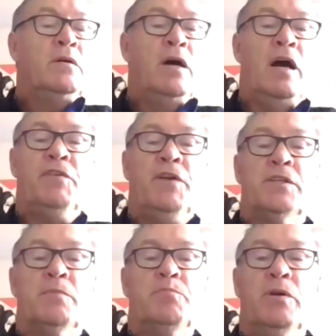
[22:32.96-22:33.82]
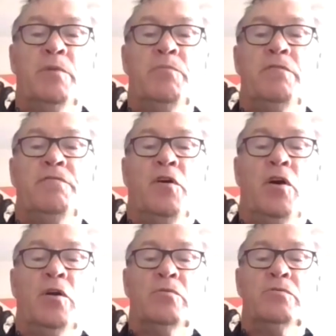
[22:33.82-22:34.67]
half a dozen preliminary
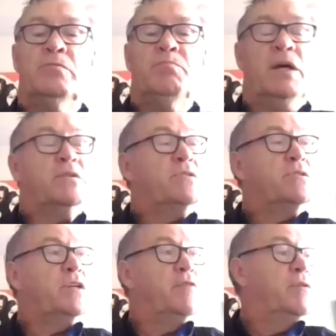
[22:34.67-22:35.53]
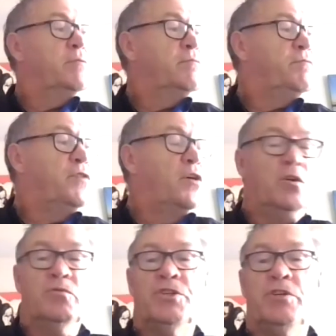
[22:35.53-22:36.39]
finals, about 7
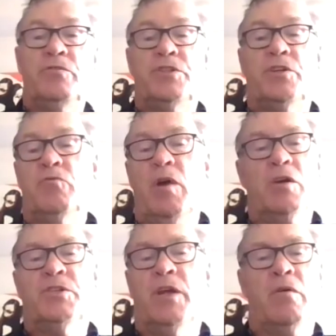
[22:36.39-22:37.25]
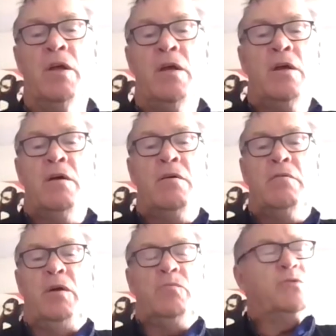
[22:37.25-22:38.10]
final series in a row. So
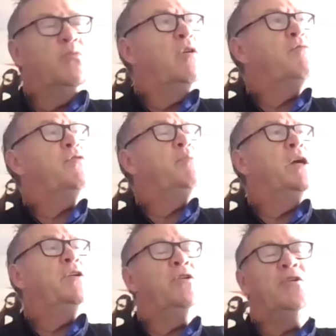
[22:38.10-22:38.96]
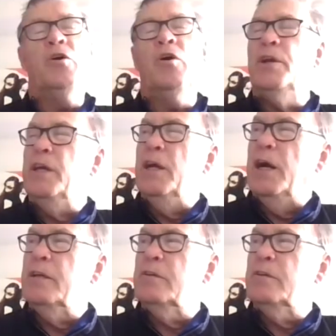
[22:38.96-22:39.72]
that was from the end of 98